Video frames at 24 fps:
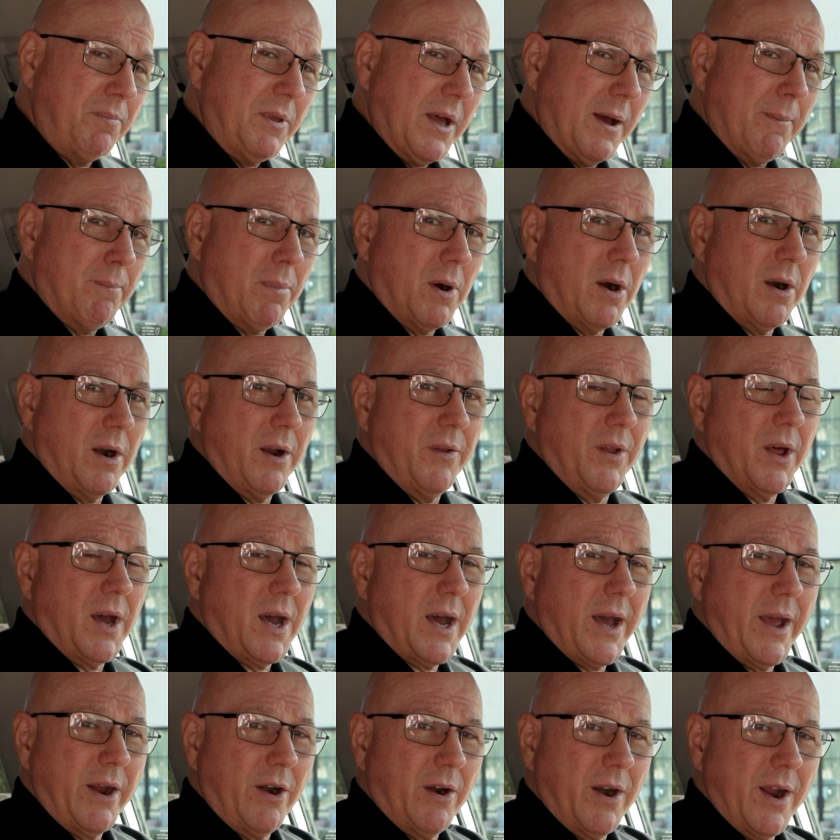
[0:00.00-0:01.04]
that bar in the
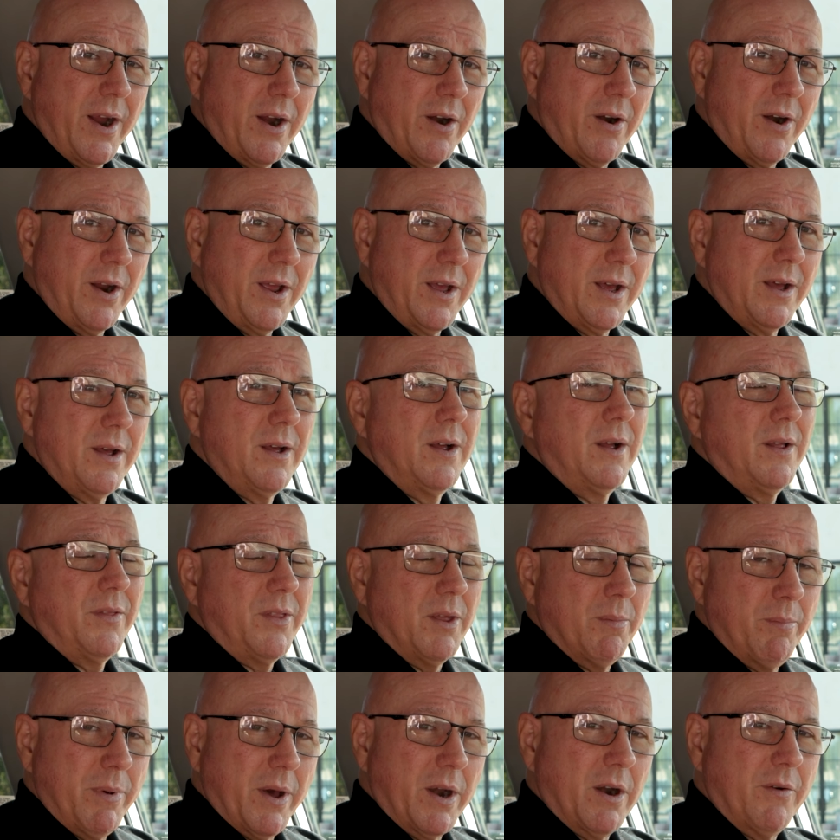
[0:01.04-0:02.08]
higher area, the
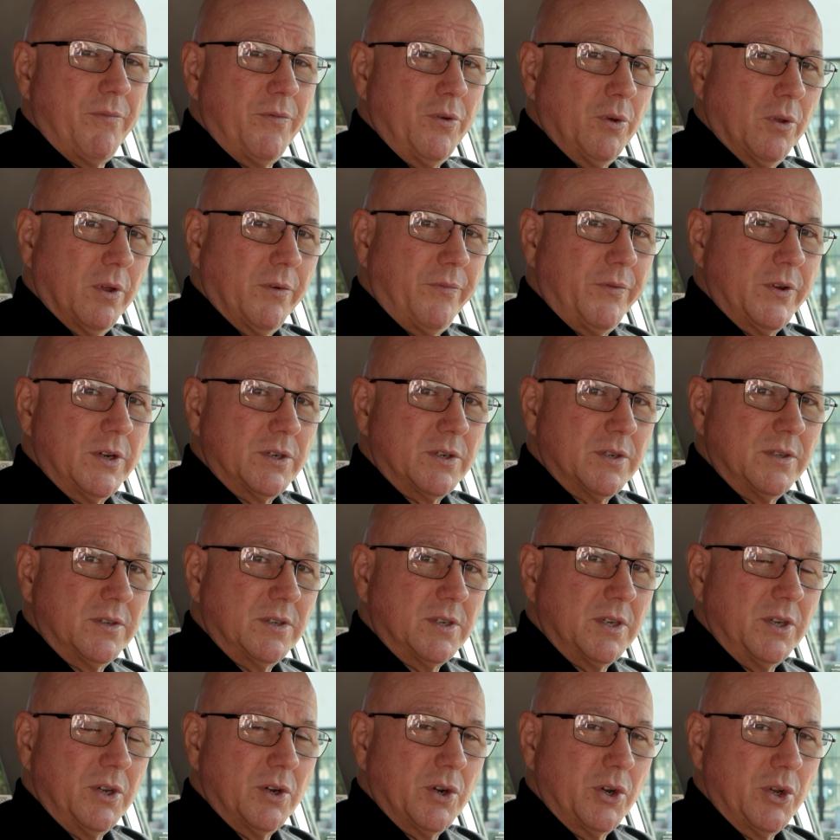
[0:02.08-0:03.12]
better fuel efficiency you're